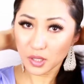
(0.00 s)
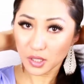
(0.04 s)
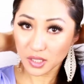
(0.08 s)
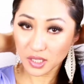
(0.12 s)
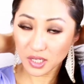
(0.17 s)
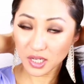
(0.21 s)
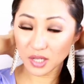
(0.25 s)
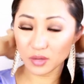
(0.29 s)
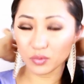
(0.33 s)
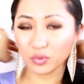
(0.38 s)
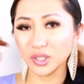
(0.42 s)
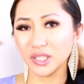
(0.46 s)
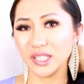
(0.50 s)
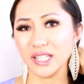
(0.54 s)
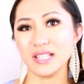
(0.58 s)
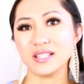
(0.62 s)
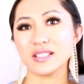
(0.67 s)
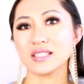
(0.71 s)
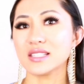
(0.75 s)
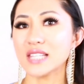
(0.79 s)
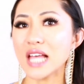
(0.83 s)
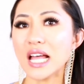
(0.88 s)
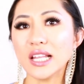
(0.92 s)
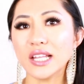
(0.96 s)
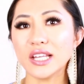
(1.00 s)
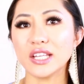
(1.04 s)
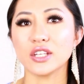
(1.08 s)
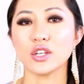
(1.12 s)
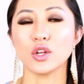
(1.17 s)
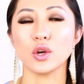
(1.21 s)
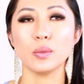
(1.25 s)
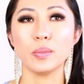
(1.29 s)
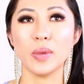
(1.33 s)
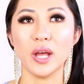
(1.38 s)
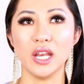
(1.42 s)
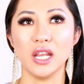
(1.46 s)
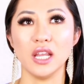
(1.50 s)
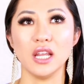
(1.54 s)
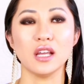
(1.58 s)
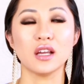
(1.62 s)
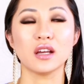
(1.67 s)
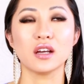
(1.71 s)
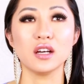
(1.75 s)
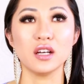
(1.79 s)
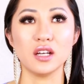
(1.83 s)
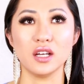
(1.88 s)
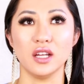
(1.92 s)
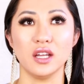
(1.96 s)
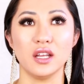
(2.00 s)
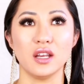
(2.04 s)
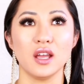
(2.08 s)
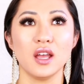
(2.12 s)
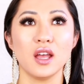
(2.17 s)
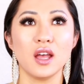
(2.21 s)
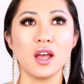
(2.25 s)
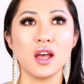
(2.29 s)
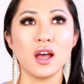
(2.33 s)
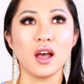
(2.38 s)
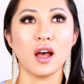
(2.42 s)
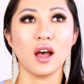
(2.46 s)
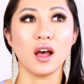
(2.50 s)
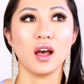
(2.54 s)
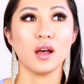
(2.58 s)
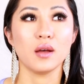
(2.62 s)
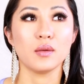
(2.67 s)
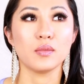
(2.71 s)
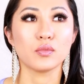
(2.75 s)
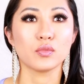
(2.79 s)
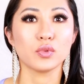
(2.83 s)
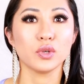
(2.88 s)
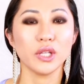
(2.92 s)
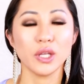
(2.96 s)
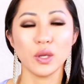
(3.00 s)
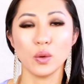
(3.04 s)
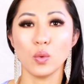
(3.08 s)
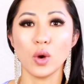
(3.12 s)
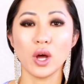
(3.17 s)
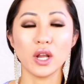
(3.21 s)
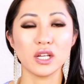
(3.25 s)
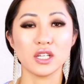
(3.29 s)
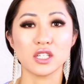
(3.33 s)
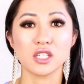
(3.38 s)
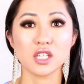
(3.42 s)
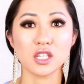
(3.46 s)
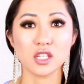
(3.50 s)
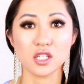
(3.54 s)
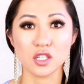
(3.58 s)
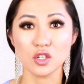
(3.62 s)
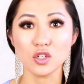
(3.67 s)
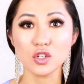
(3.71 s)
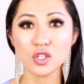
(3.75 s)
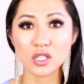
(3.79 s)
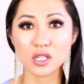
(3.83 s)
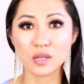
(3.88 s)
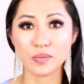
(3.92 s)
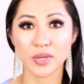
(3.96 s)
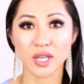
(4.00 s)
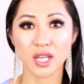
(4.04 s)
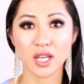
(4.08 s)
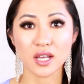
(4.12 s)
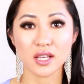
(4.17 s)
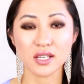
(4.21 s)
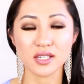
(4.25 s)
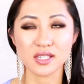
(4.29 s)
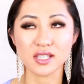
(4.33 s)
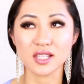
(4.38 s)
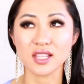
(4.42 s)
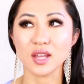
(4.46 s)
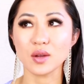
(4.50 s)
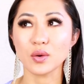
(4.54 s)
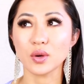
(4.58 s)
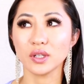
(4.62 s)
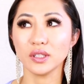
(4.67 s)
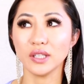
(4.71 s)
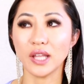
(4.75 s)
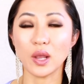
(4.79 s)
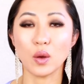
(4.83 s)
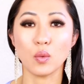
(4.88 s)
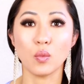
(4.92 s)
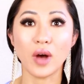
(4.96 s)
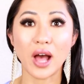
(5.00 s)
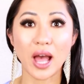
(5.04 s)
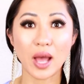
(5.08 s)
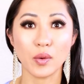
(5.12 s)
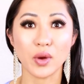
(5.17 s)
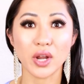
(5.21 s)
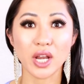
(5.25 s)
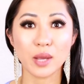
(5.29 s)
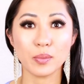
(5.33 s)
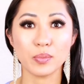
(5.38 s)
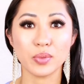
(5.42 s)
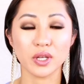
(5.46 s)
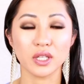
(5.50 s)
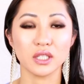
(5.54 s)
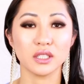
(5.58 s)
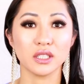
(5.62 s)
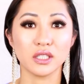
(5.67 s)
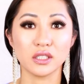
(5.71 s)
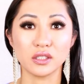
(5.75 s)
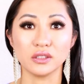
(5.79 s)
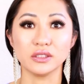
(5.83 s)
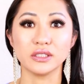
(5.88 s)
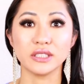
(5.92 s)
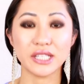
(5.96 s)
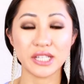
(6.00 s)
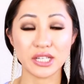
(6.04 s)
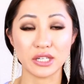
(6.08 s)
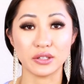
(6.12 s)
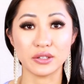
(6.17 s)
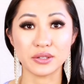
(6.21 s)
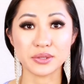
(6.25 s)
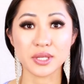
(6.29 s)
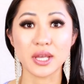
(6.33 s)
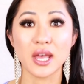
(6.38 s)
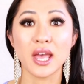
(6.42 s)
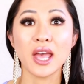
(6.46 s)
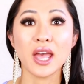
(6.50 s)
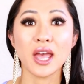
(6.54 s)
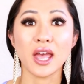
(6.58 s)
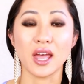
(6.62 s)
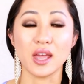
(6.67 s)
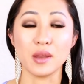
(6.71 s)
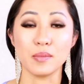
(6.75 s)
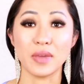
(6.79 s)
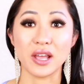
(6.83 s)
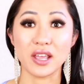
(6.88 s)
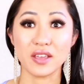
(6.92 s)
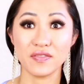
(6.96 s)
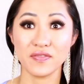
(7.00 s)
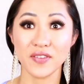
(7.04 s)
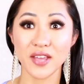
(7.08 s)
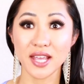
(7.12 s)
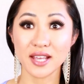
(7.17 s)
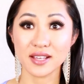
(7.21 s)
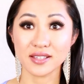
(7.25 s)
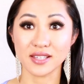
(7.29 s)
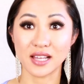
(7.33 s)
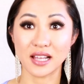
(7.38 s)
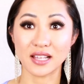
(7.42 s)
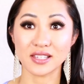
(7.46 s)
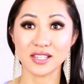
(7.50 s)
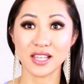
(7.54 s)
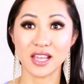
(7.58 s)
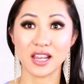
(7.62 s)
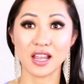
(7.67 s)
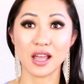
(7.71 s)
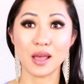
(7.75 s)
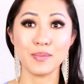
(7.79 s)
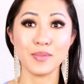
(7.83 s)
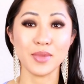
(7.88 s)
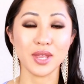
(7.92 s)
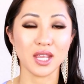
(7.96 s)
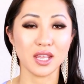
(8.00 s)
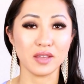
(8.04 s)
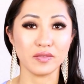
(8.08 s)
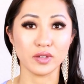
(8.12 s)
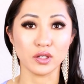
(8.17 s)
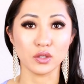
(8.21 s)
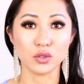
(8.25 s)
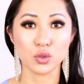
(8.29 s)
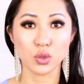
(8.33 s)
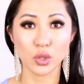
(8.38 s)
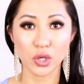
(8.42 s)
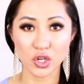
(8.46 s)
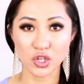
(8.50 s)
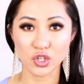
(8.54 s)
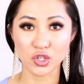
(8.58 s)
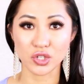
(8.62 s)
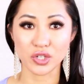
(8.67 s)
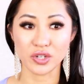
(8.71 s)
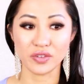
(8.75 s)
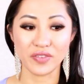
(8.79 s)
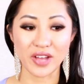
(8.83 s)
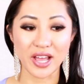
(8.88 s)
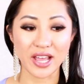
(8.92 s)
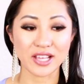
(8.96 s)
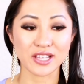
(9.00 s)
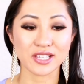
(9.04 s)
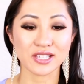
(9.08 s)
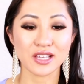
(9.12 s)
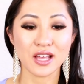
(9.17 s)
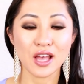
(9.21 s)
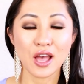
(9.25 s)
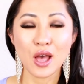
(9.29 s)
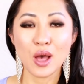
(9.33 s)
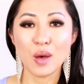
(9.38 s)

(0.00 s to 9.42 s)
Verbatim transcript: could really sell it. Nobody could um, really wanted to use it because they were like, why would I put little needles in my face? That's like a medieval torture device.